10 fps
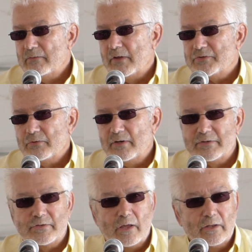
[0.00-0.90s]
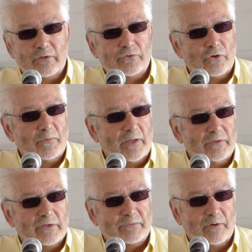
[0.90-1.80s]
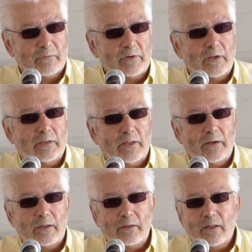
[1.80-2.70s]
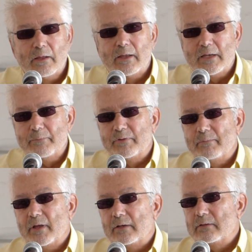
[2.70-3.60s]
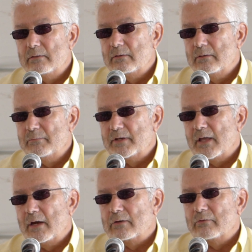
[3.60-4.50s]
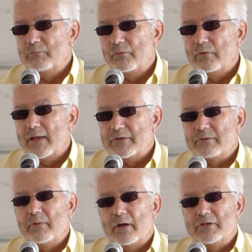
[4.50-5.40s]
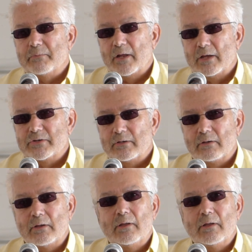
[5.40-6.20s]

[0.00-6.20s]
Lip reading: And so they decided to terminate the experiment and then implement the mechanical removal as a management action.